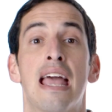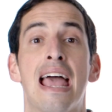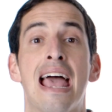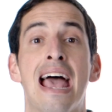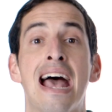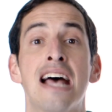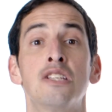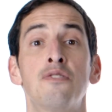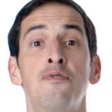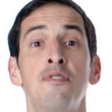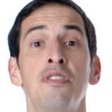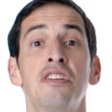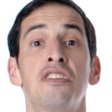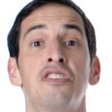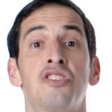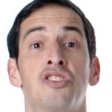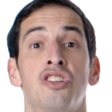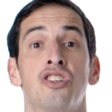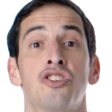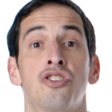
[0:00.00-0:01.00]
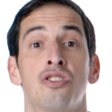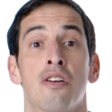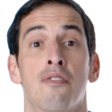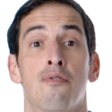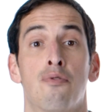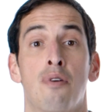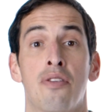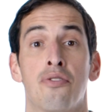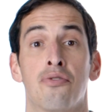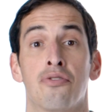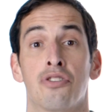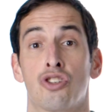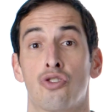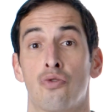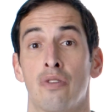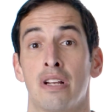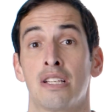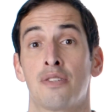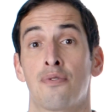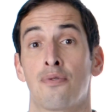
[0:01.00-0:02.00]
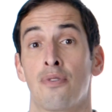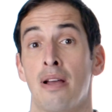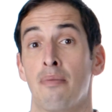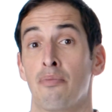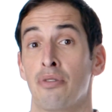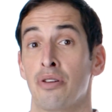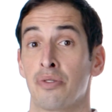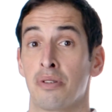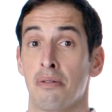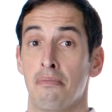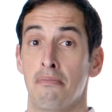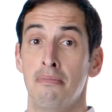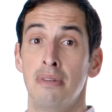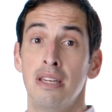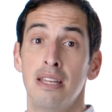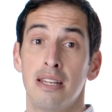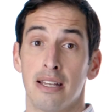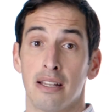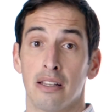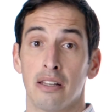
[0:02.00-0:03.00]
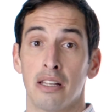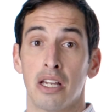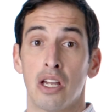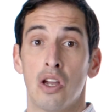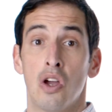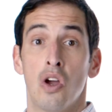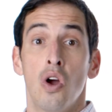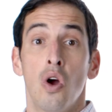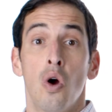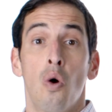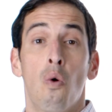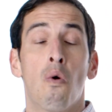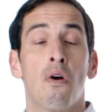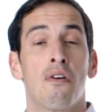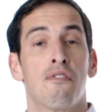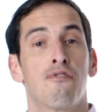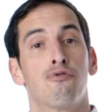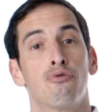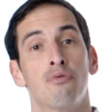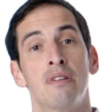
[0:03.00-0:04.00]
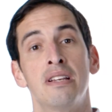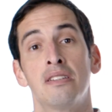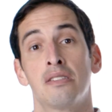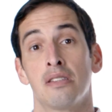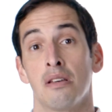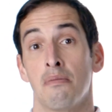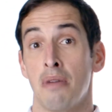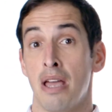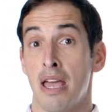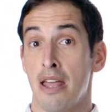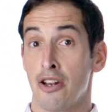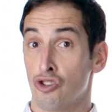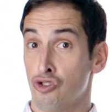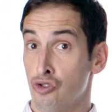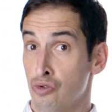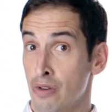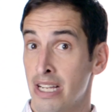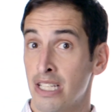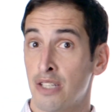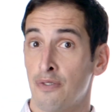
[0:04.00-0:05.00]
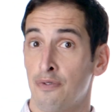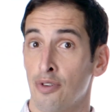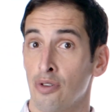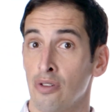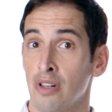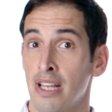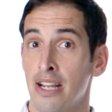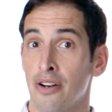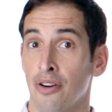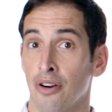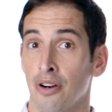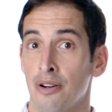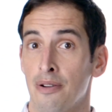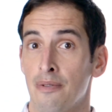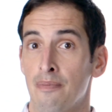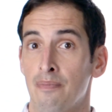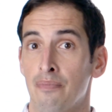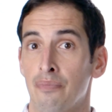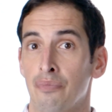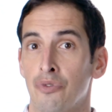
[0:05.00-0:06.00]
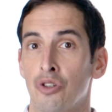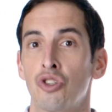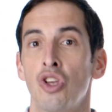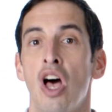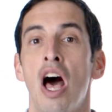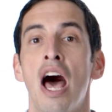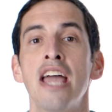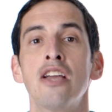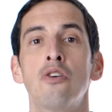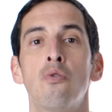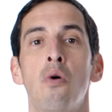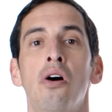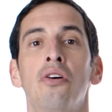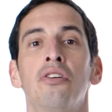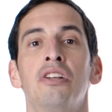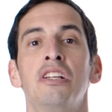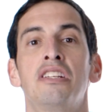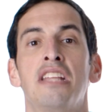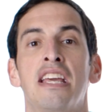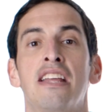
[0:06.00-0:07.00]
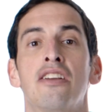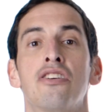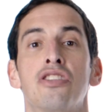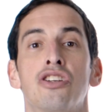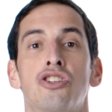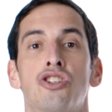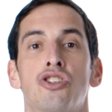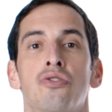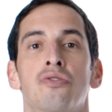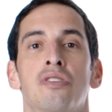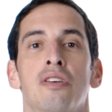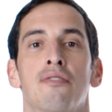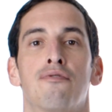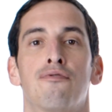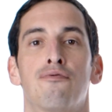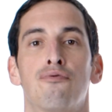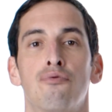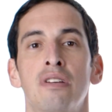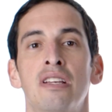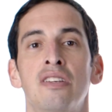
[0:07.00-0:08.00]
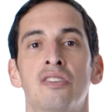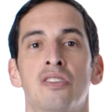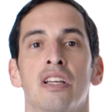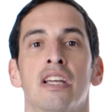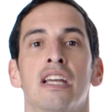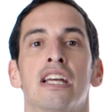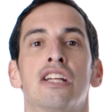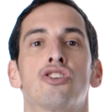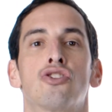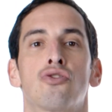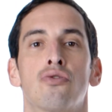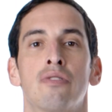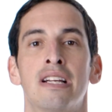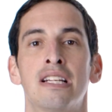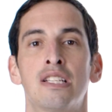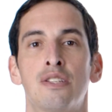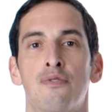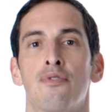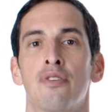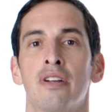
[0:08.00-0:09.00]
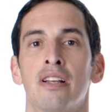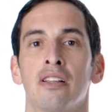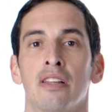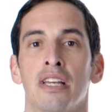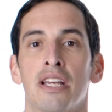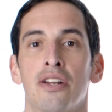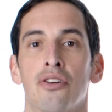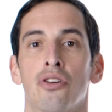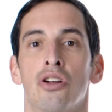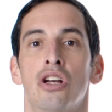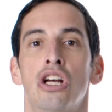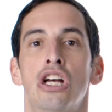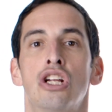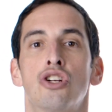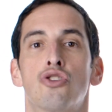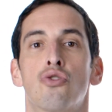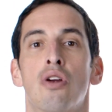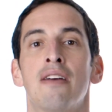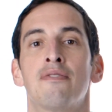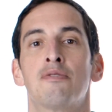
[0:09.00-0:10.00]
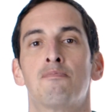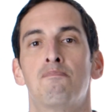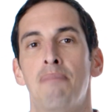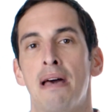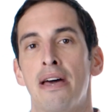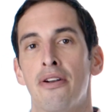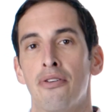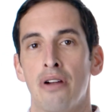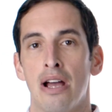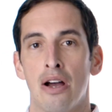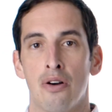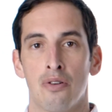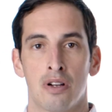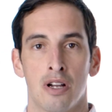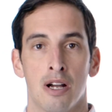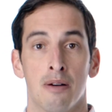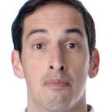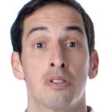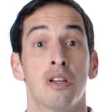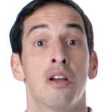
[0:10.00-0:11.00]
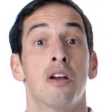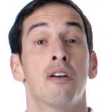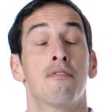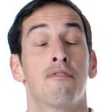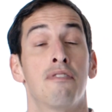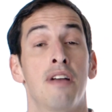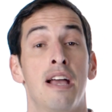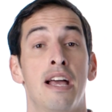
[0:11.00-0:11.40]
As for the decision of whether to transfer embryos immediately or freeze them and transfer later, there's high-quality data that shows that freezing and transferring later drives better outcomes for